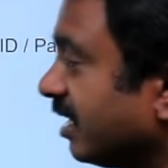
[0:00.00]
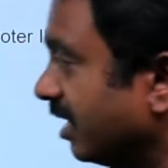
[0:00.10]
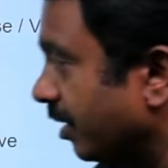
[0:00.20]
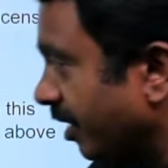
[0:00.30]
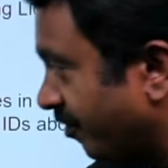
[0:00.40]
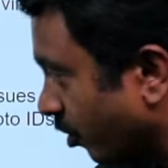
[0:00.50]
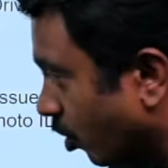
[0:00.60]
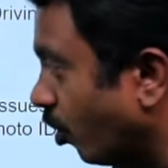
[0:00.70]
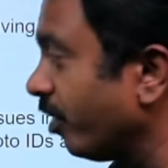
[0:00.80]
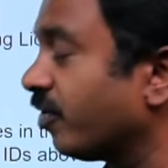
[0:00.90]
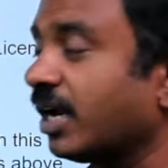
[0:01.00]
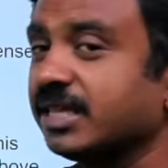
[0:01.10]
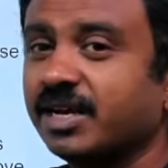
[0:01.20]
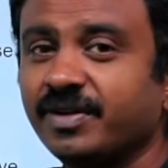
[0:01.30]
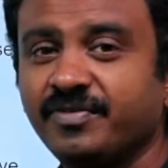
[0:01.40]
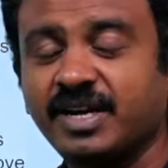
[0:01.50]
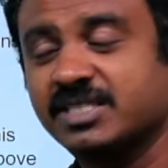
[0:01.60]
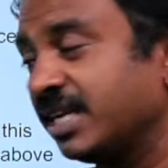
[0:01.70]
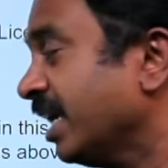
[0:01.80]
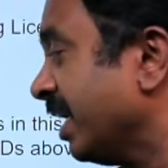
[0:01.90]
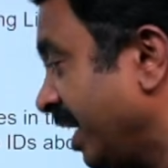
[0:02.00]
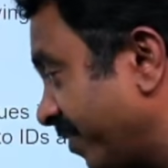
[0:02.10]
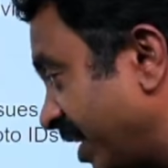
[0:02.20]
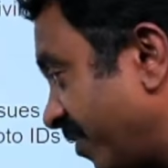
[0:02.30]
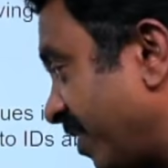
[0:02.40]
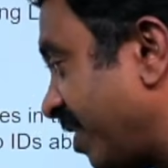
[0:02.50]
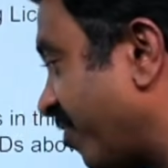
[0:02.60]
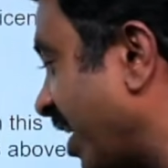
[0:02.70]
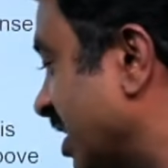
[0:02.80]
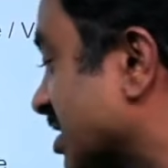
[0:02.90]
if you are going for Aadhaar verification, even if it fails,